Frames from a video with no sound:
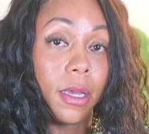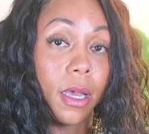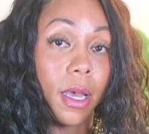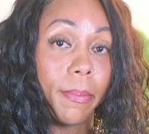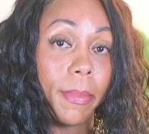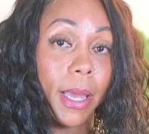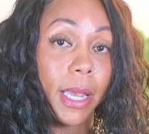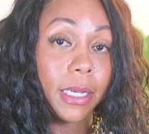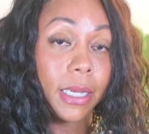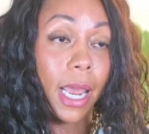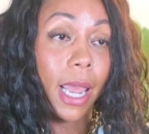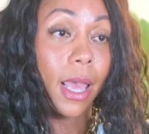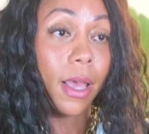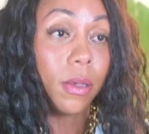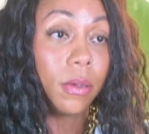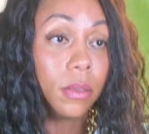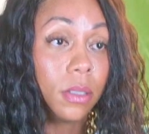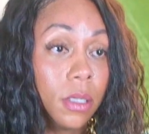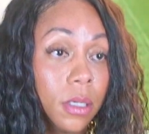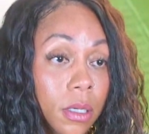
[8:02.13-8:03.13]
come back
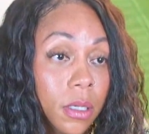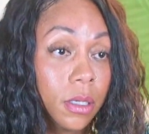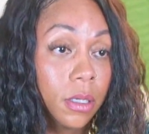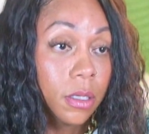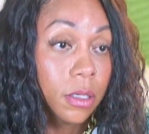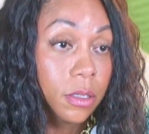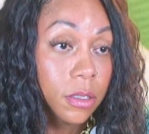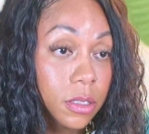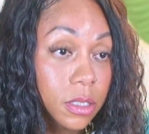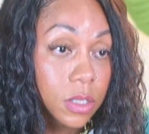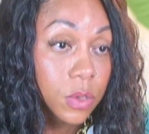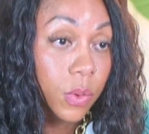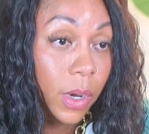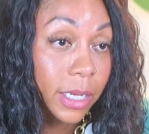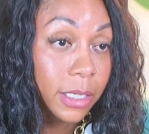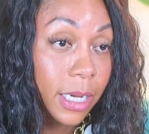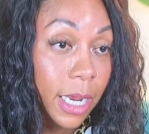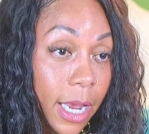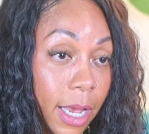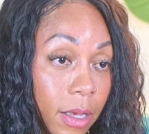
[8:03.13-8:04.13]
down,
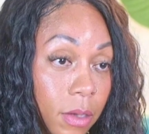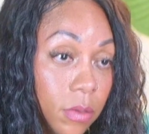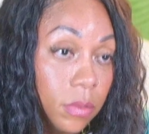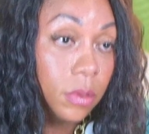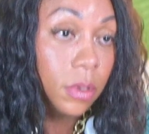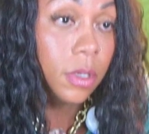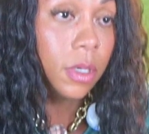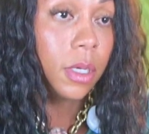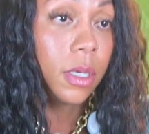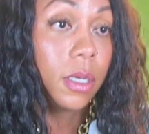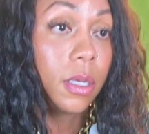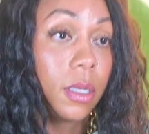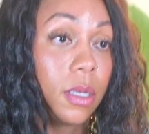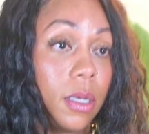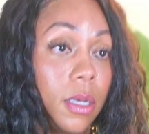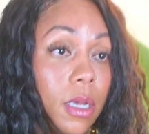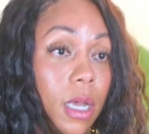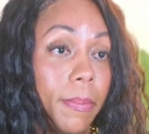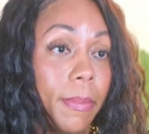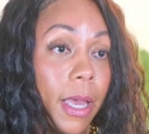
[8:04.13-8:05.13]
squat down,
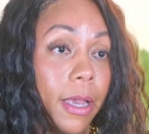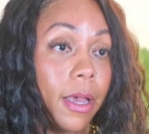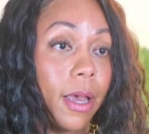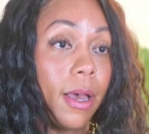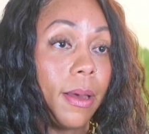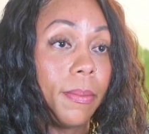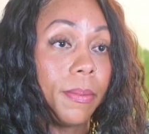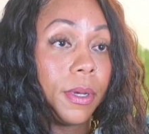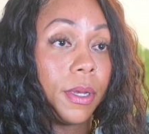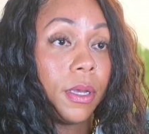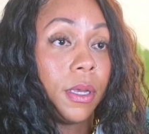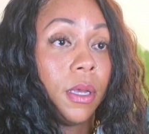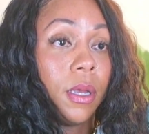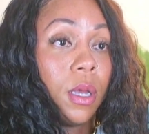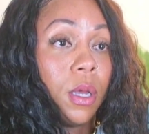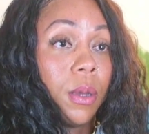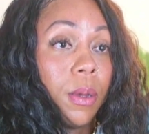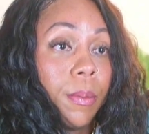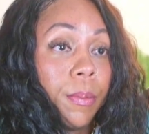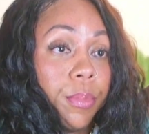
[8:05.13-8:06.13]
come back up,
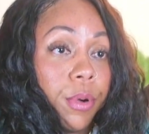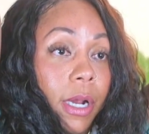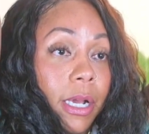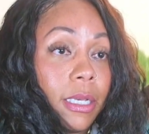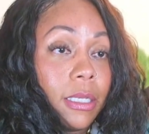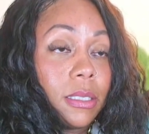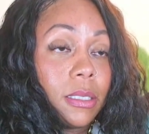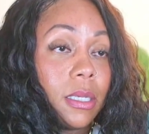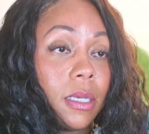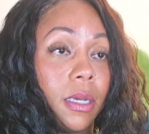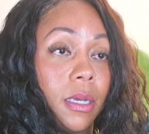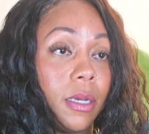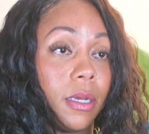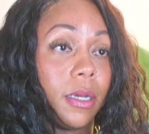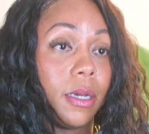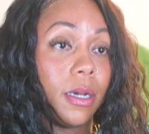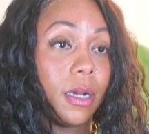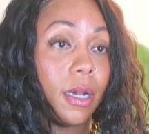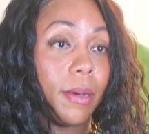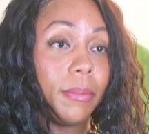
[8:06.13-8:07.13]
press,
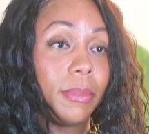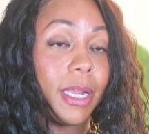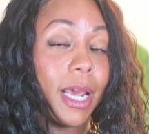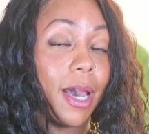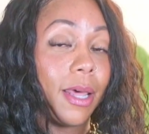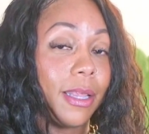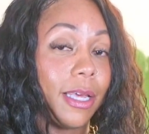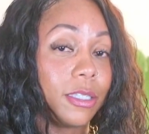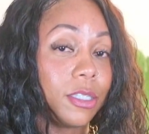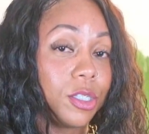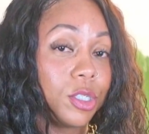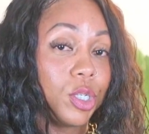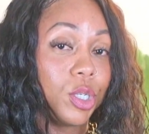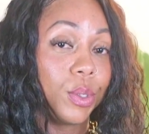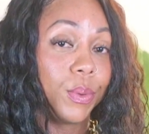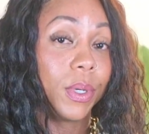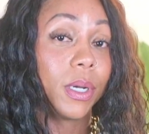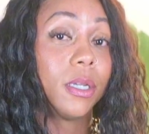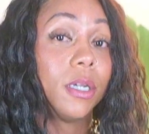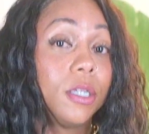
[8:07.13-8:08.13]
come down. That's
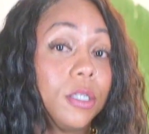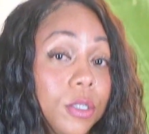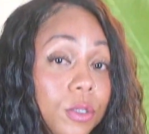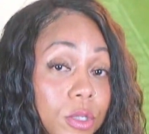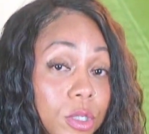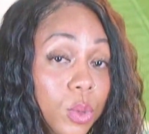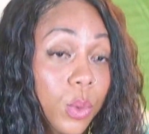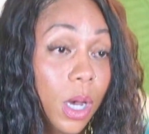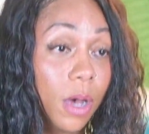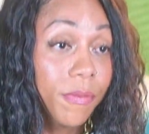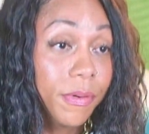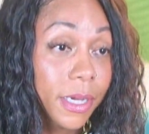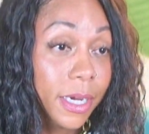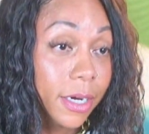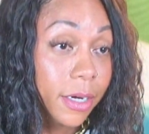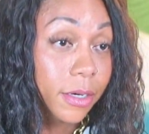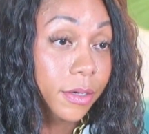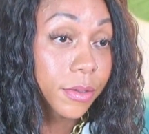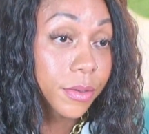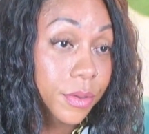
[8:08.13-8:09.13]
2. We're gonna do 12
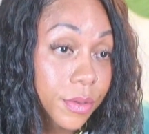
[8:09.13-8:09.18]
here.